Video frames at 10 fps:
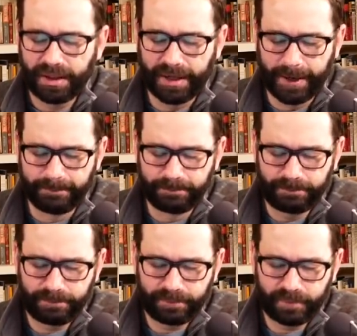Um,
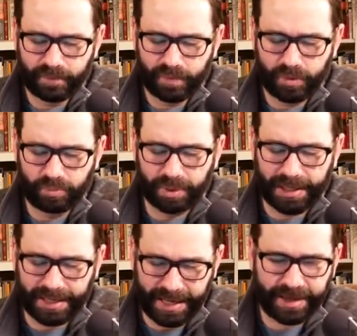
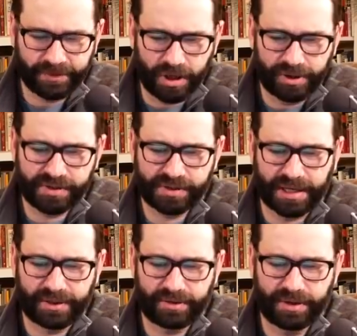but I have noticed
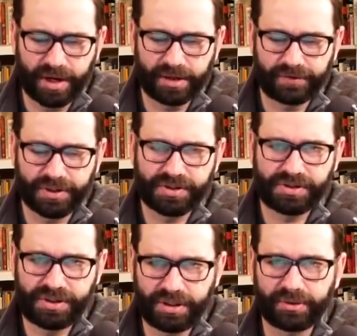that none of the
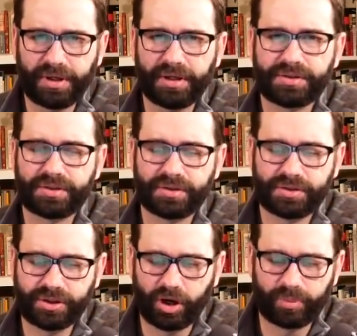serious,
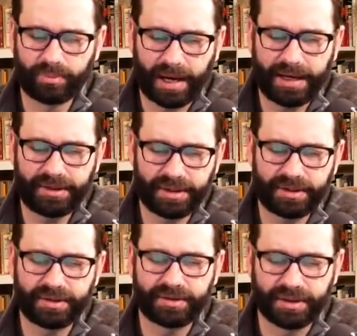
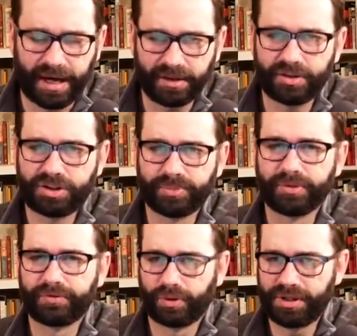sober-minded,
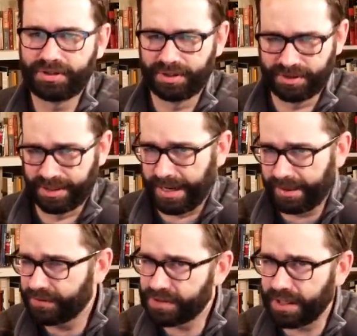knowledgeable voices that
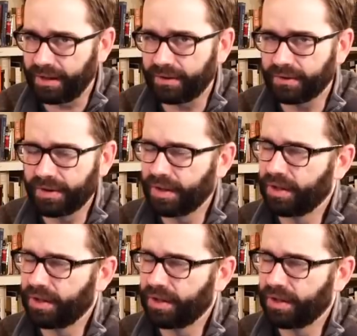I've seen